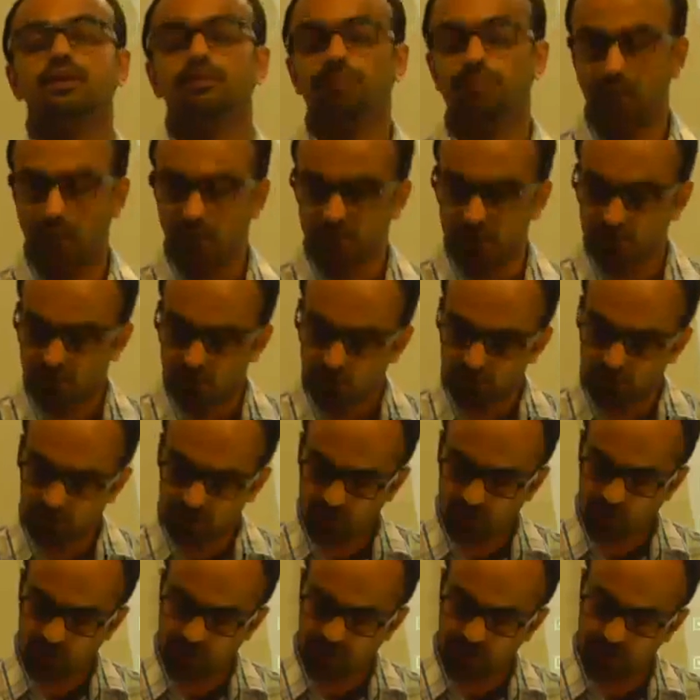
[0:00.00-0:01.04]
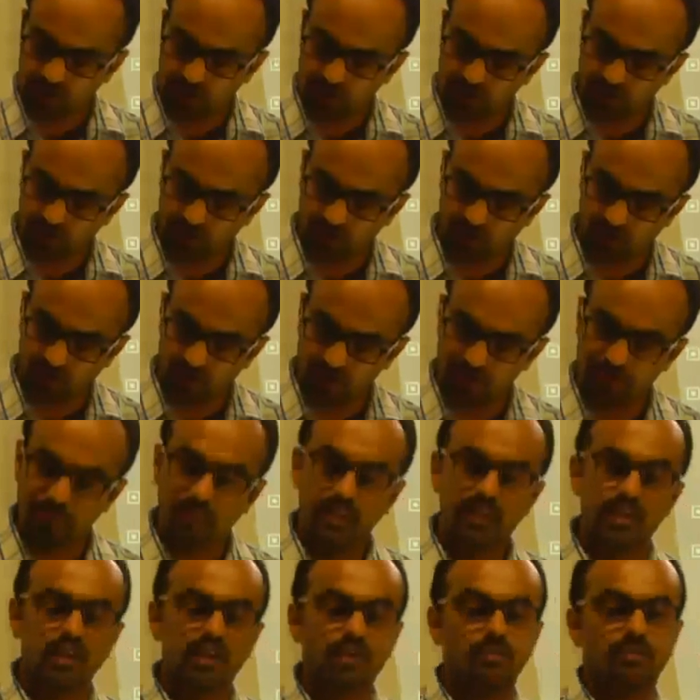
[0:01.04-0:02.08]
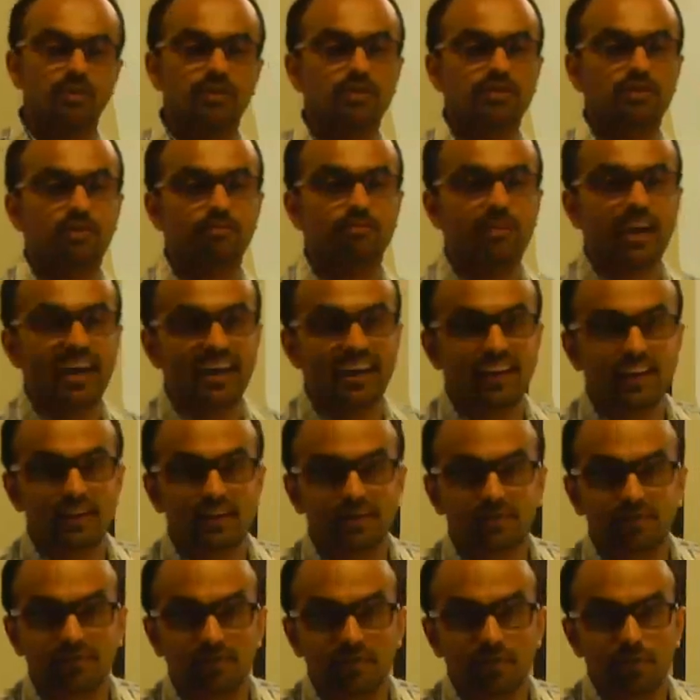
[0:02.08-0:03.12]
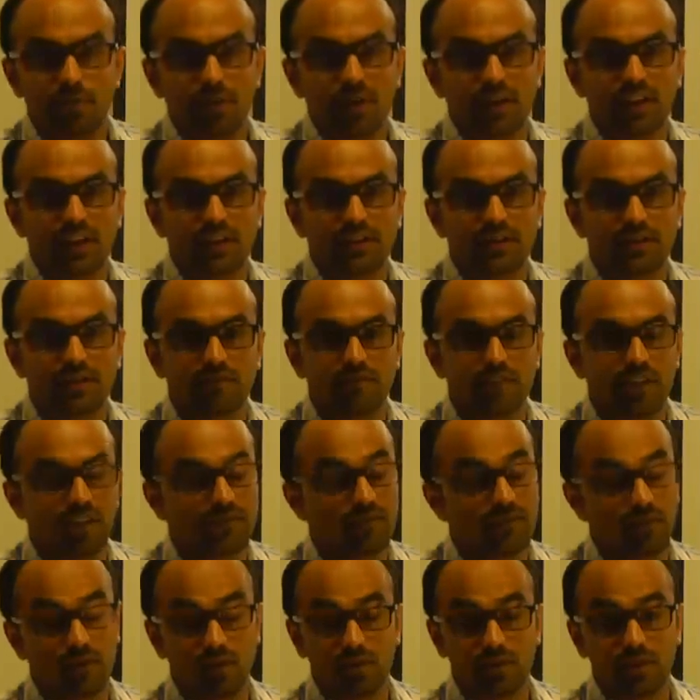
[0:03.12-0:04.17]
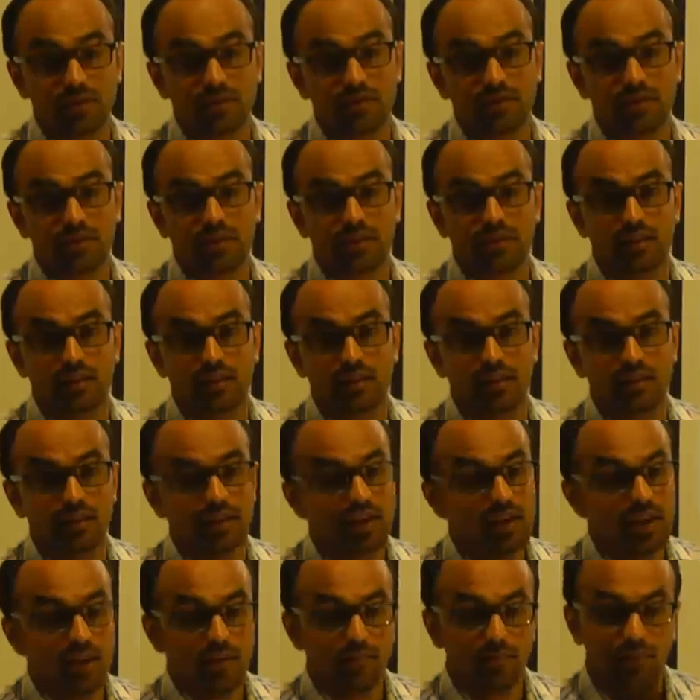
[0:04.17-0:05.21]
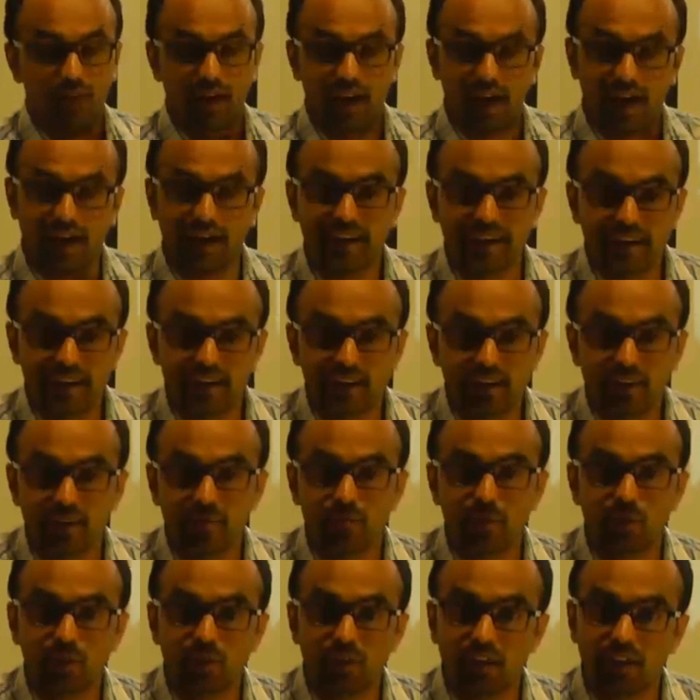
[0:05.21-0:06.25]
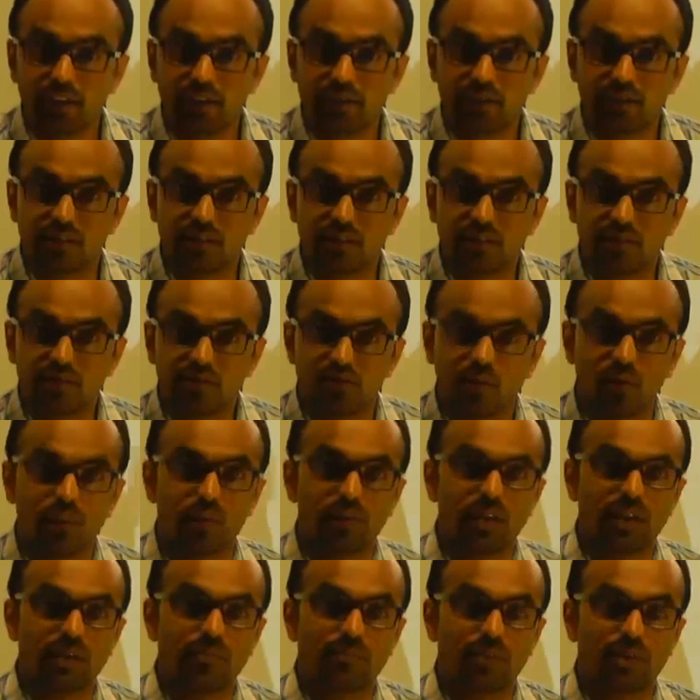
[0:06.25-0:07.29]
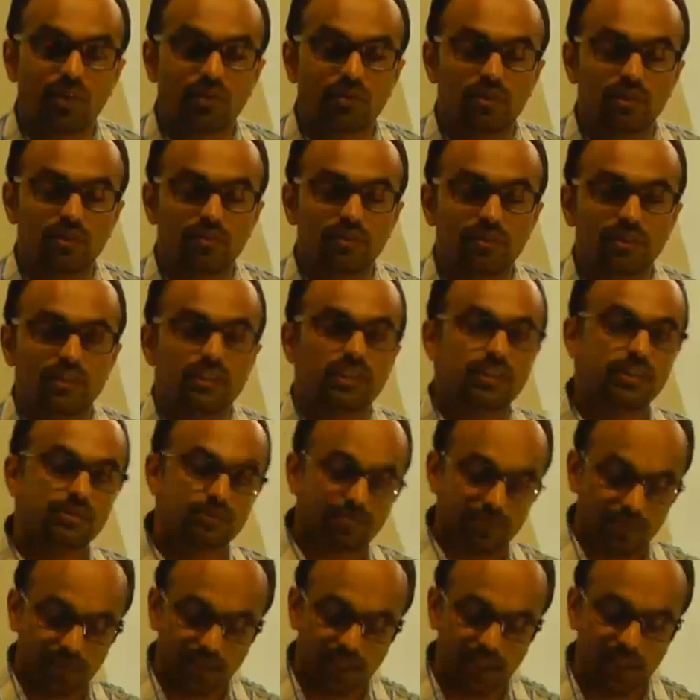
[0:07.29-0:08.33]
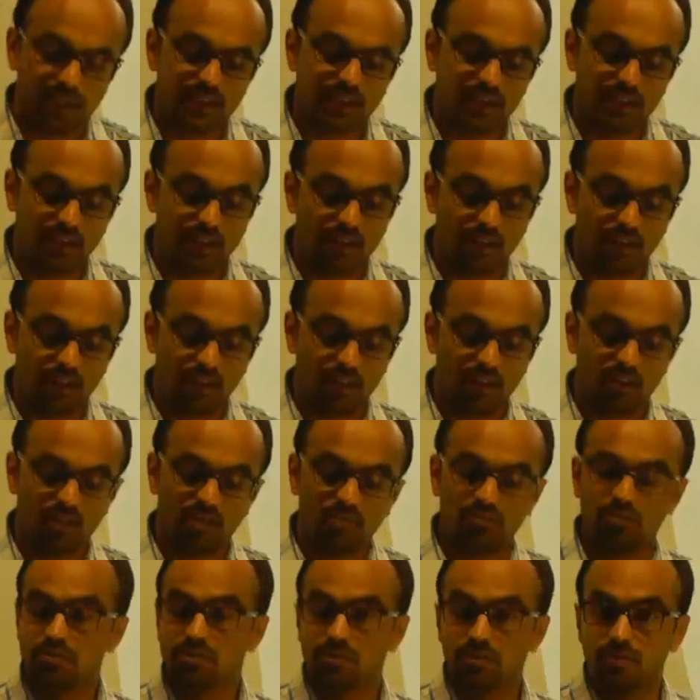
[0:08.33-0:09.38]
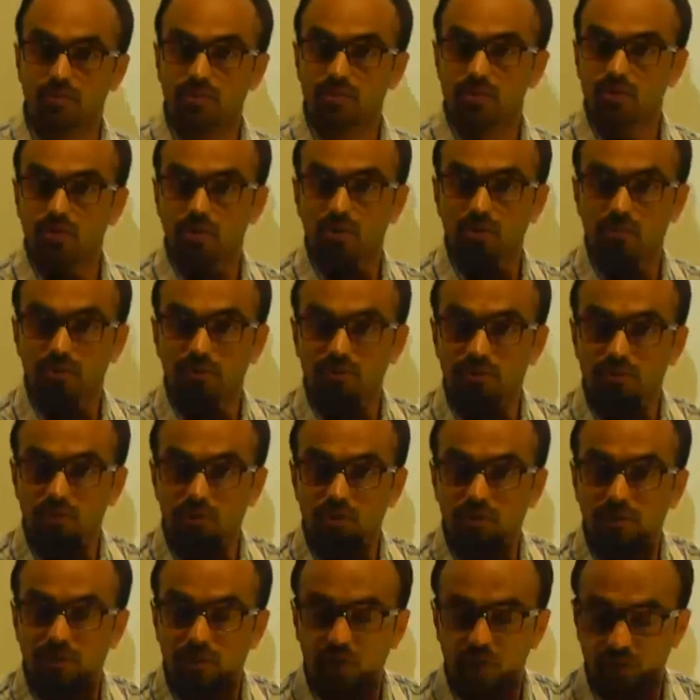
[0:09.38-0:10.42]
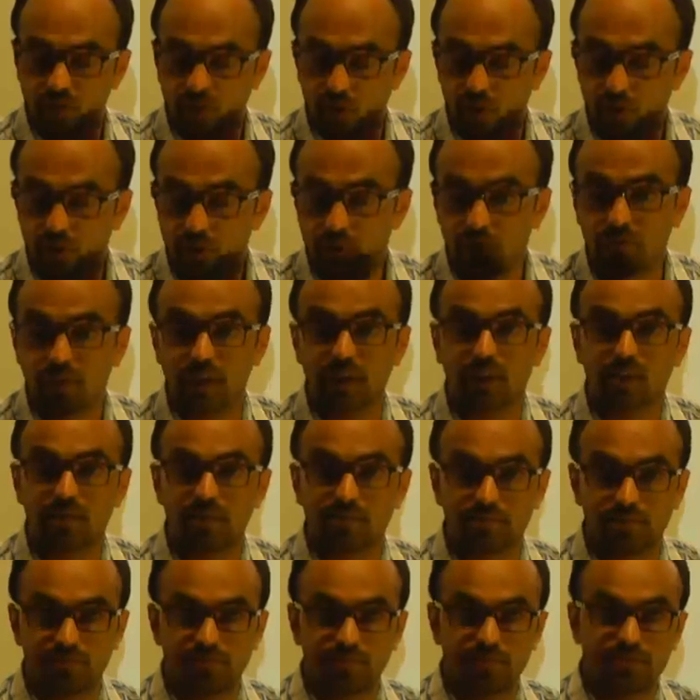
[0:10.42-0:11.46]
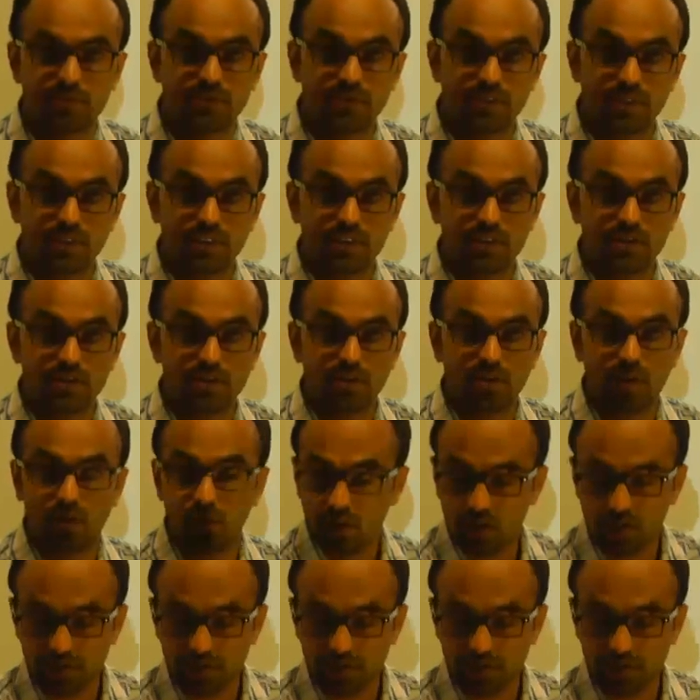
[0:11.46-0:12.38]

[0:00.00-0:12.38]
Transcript: Because to start with, speaking about the barriers of communication, we have already said that planning a communication is so very important, whether be it you're going to make a presentation, oral